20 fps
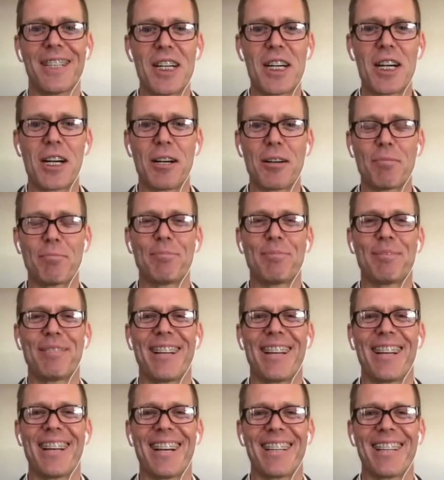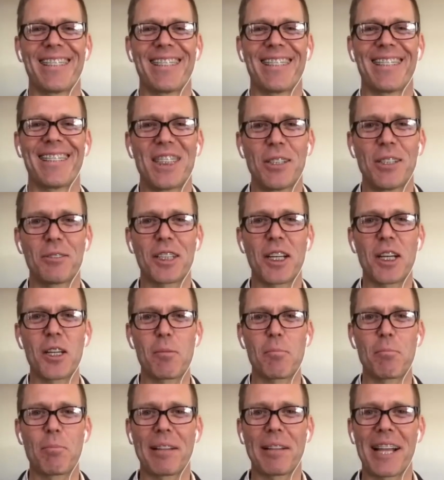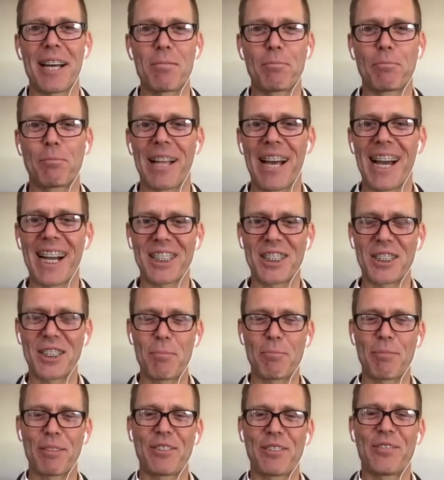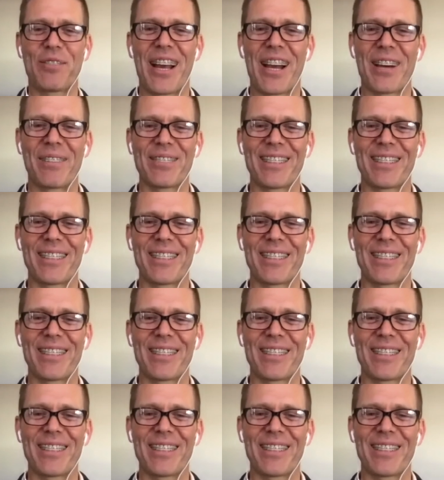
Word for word: um, and uh, she was kind of the black sheep of the family.